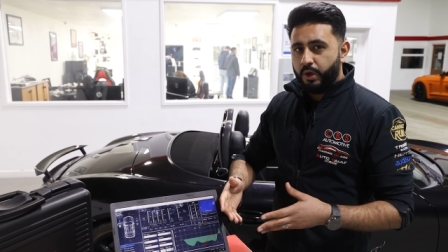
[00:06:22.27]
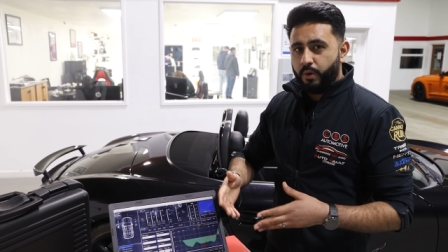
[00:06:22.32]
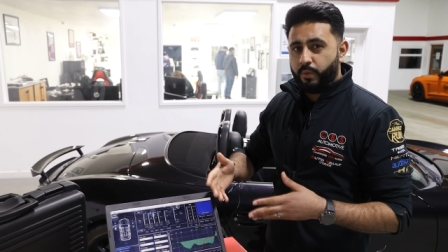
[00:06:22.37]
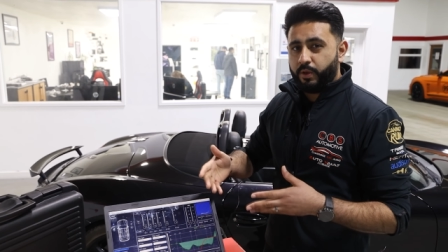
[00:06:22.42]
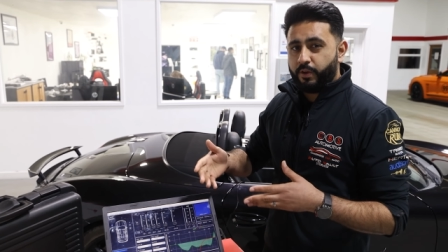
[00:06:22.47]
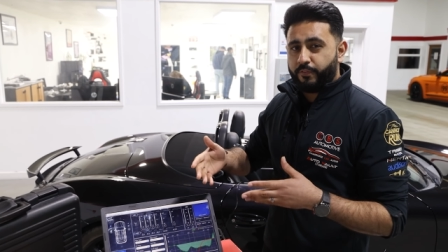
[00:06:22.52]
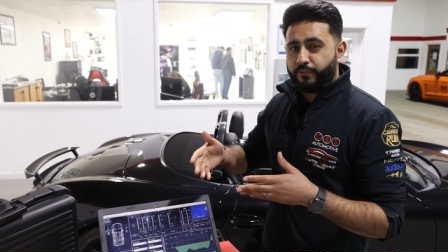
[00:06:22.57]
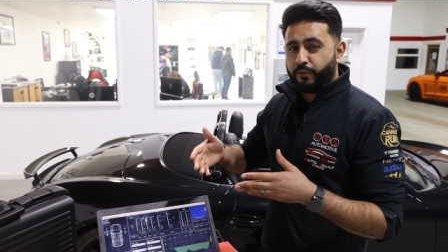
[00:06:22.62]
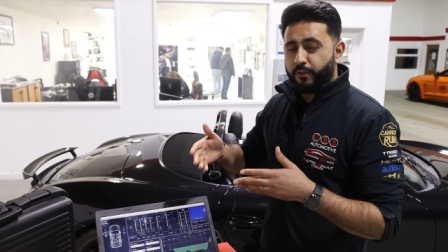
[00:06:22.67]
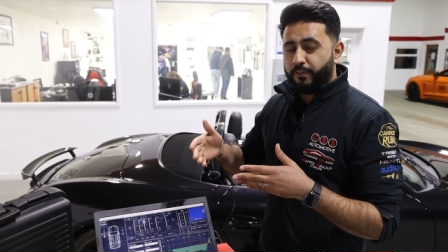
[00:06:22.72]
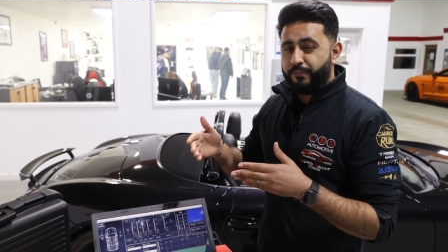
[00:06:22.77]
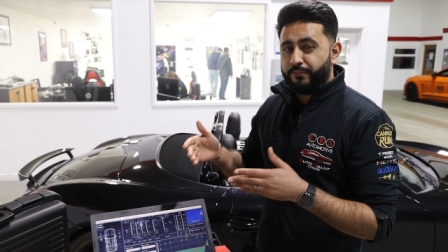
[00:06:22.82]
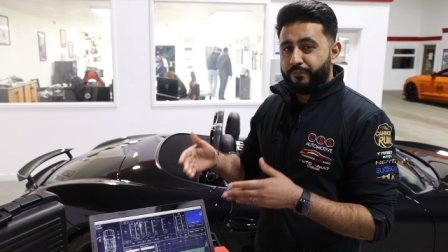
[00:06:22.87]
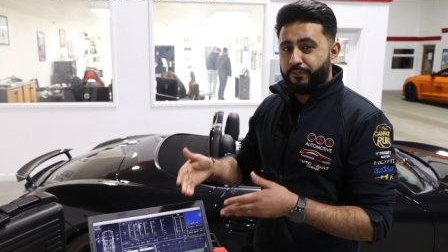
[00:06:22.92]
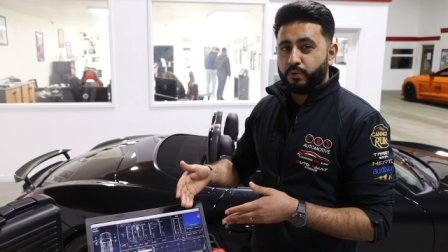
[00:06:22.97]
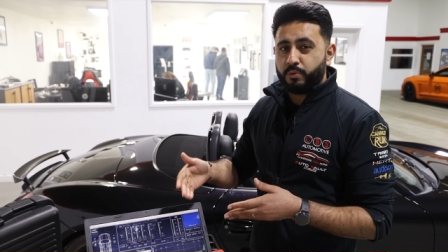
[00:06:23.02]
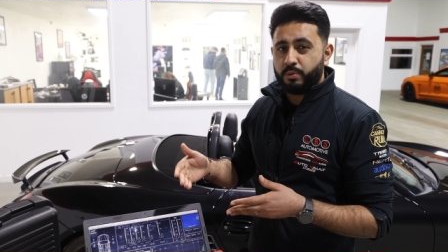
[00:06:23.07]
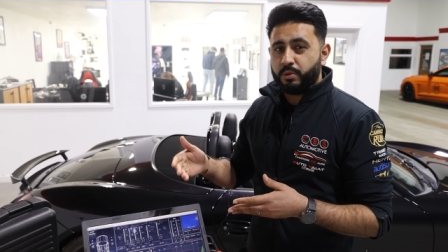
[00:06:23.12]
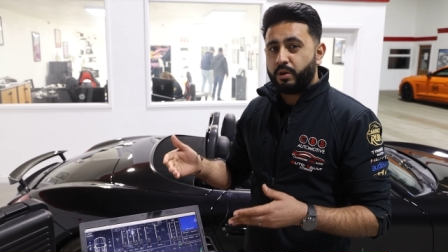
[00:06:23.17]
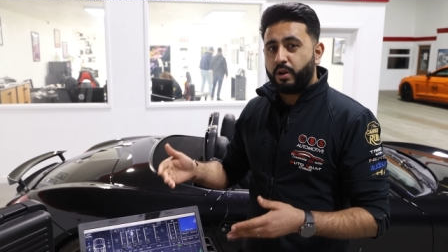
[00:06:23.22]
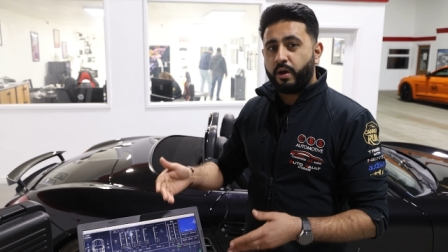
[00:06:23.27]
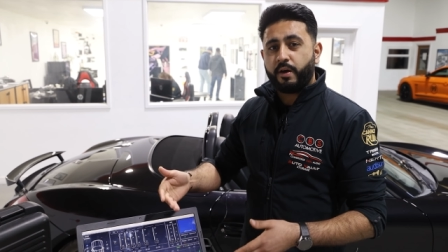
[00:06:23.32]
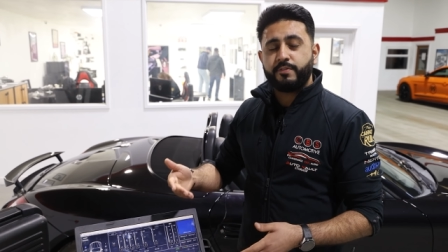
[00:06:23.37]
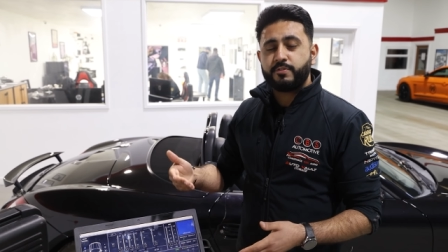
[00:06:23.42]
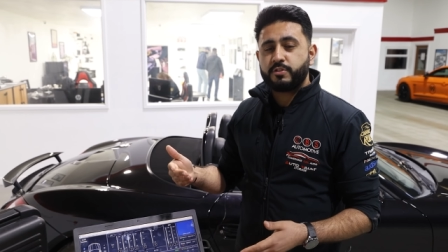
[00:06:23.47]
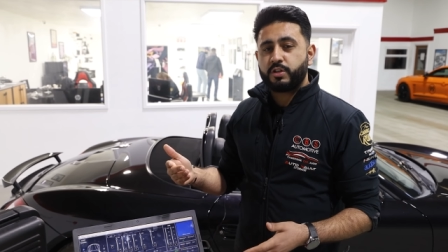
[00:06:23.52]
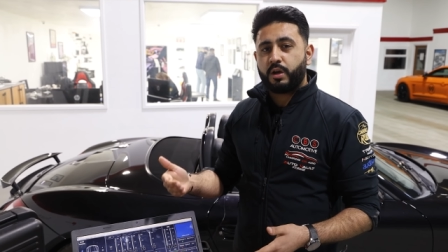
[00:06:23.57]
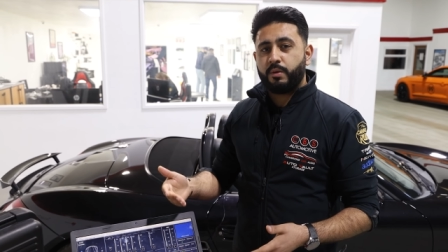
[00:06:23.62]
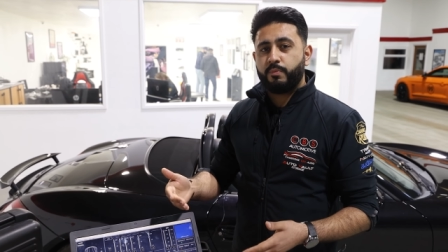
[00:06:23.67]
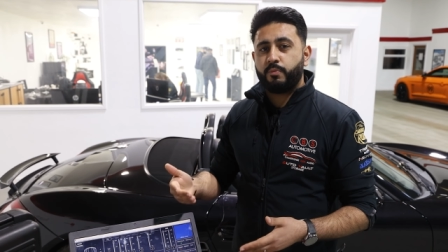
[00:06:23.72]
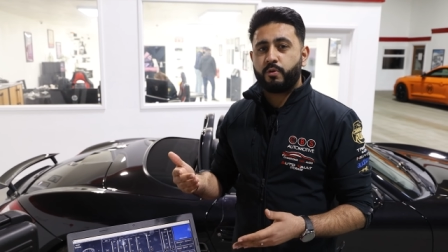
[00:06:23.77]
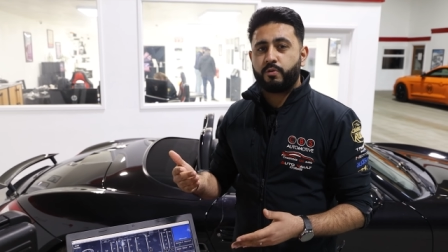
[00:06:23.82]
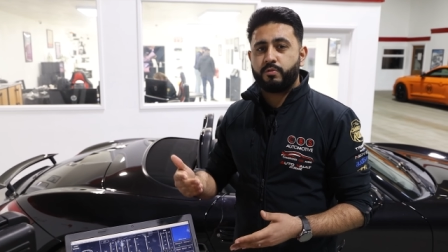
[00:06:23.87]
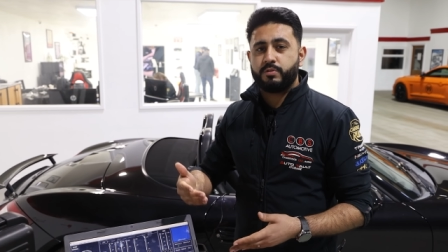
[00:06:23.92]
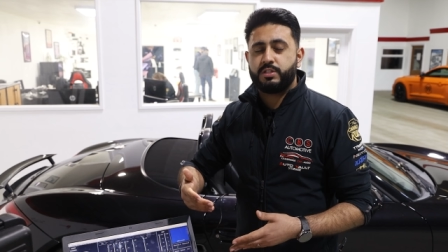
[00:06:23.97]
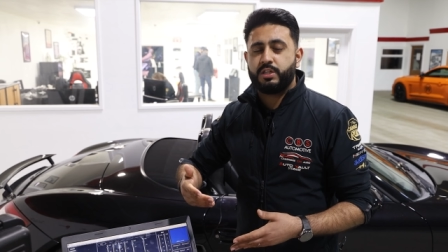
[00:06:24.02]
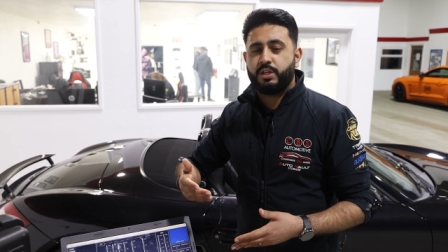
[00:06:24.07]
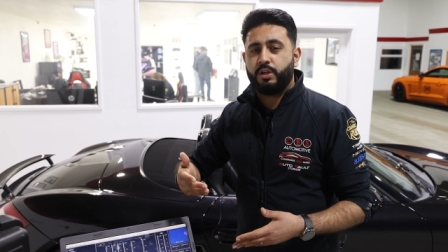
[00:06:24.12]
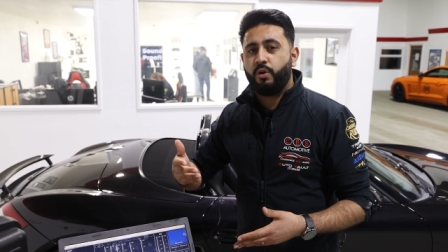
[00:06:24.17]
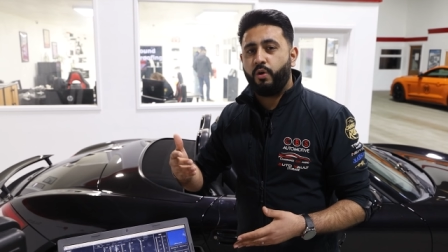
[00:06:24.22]
We offer a full lifetime
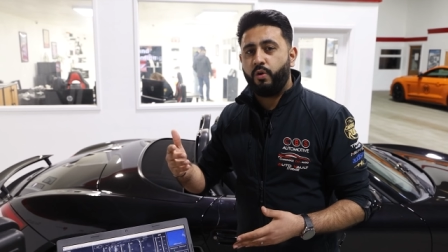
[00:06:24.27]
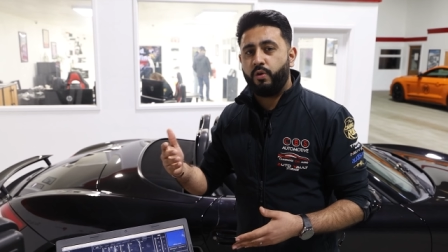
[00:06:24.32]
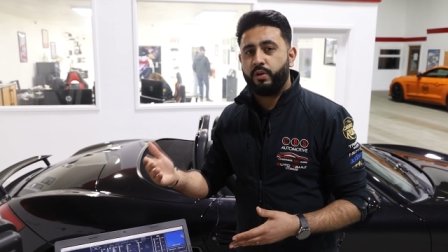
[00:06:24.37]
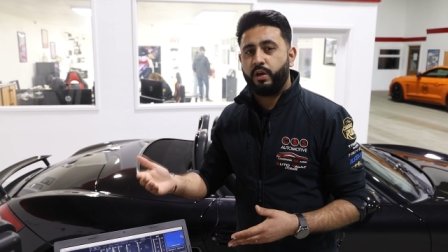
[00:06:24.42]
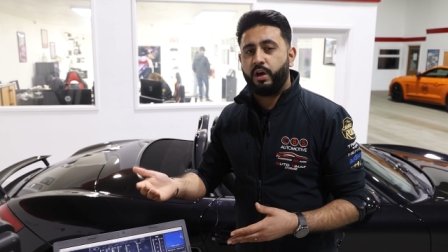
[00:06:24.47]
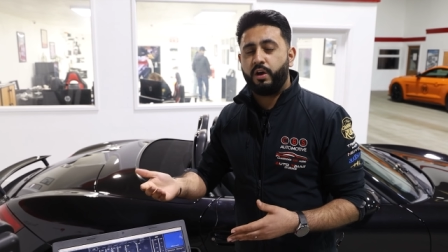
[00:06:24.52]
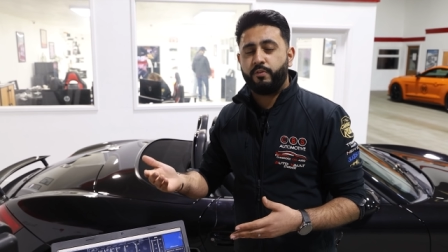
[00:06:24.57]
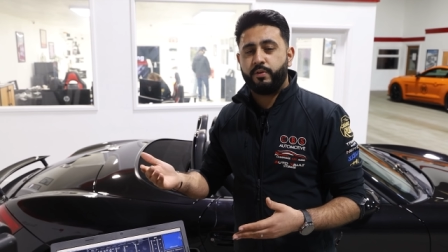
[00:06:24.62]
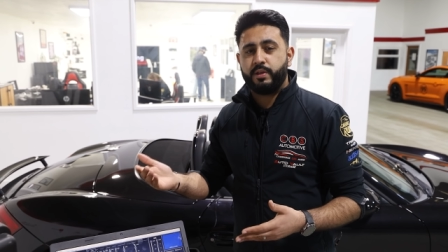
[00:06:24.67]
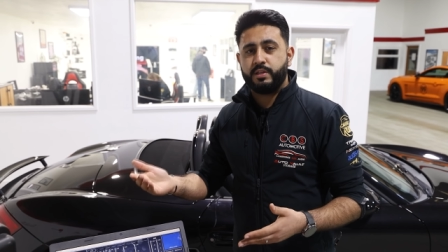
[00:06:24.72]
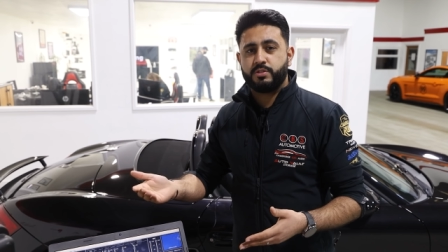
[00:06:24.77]
warranty on our